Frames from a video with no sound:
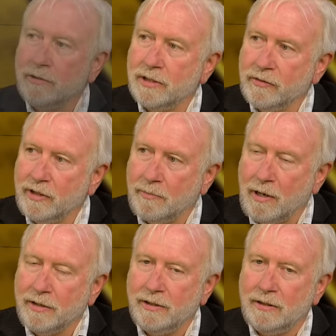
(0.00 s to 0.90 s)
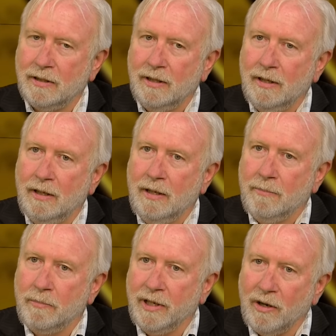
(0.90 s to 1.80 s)
silver deposits,
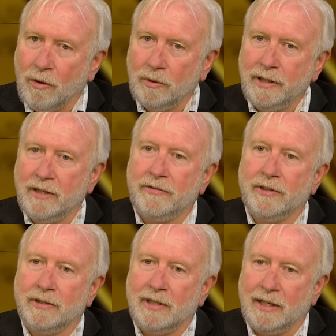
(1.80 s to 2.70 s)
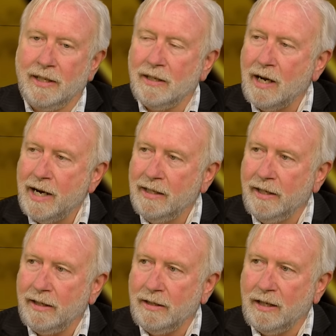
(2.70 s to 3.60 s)
but only if they're, again, highly
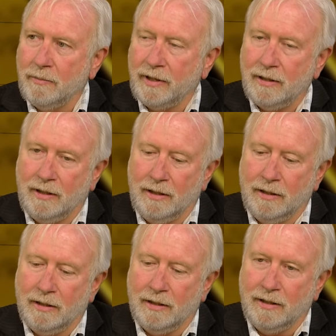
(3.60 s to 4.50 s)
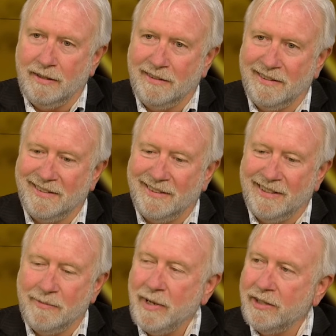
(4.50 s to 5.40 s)
economic and
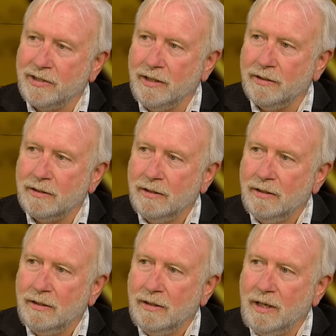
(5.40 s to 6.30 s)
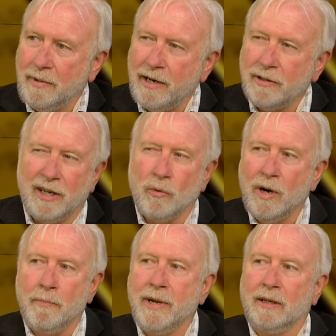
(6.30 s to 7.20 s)
make sense. I mean, I don't care
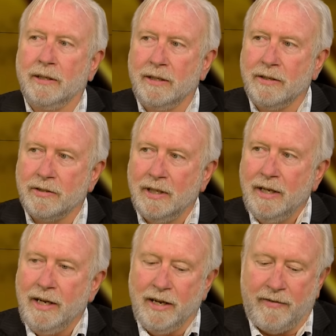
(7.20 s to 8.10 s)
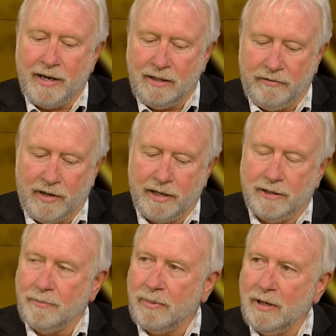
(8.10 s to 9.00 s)
what metal it is. If I can find a
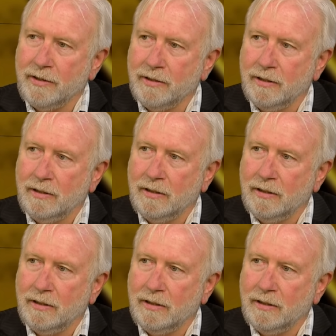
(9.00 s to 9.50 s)
deposit